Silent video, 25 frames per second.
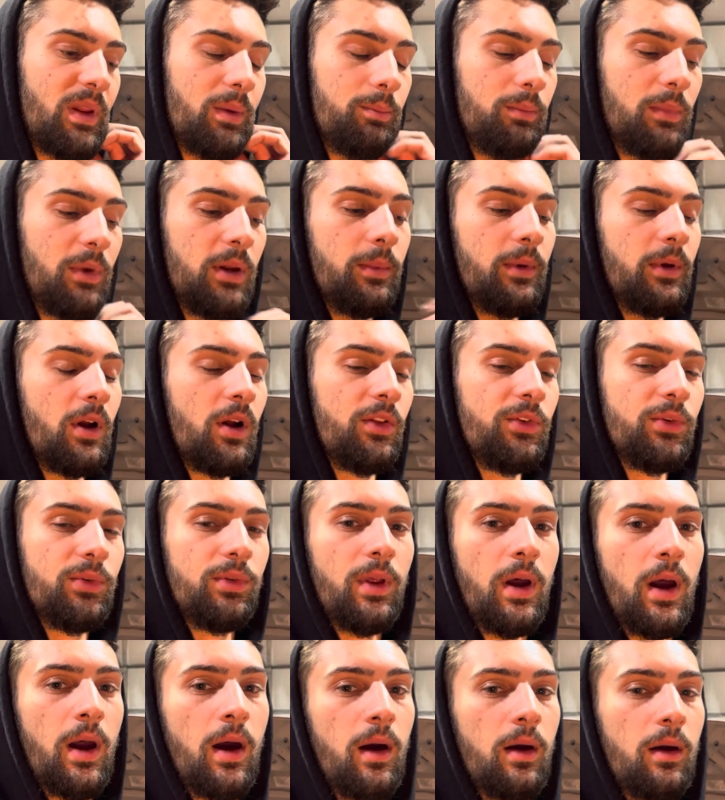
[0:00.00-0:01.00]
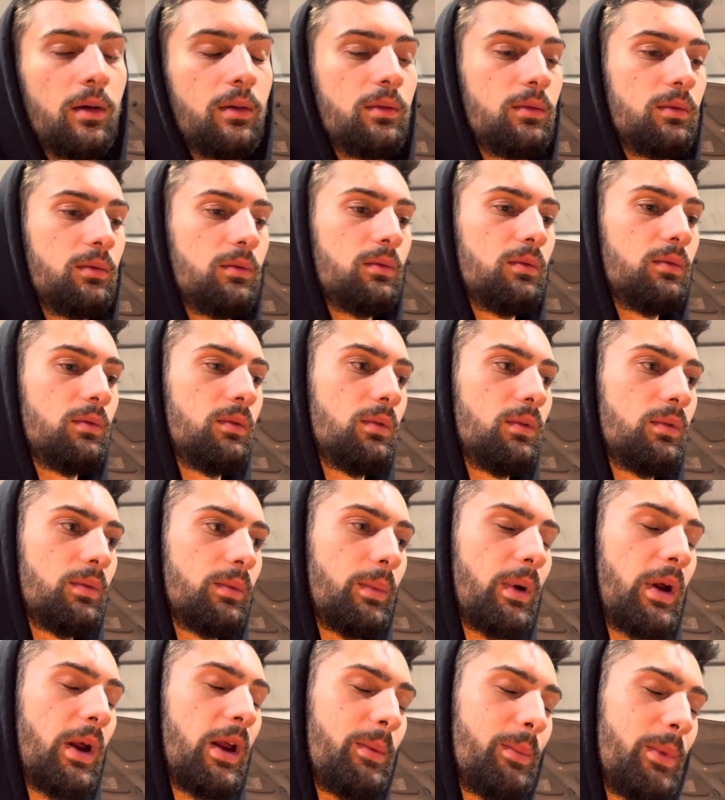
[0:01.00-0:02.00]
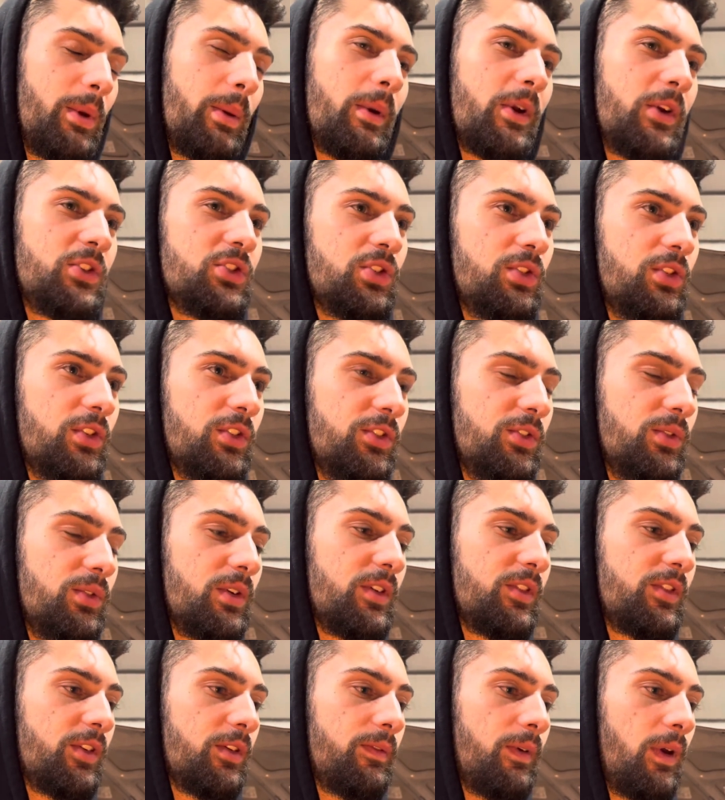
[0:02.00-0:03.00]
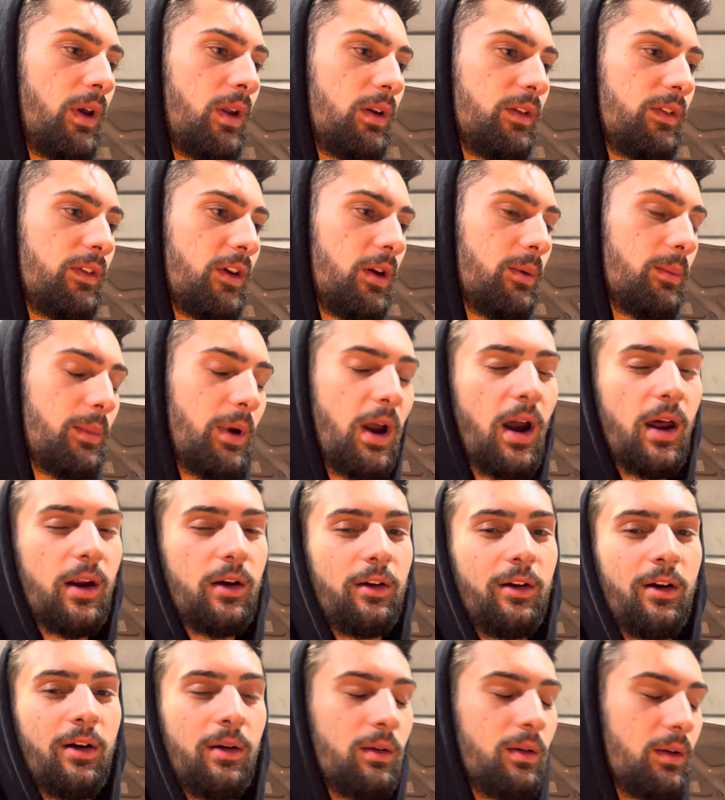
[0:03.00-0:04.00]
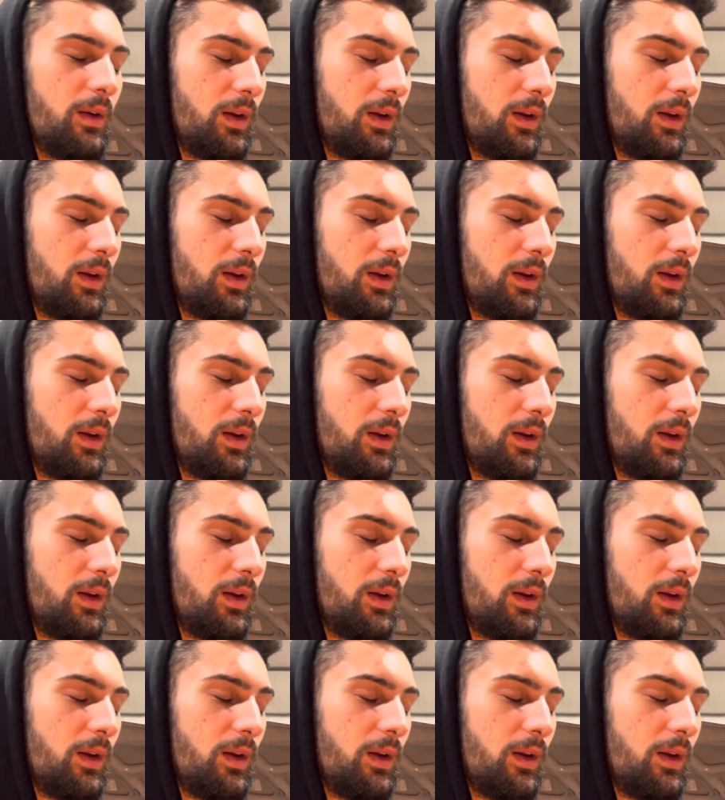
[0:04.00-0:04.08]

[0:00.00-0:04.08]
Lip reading: Maybe I'll do that. Maybe I should just do that stuff ahead of time. I don't know.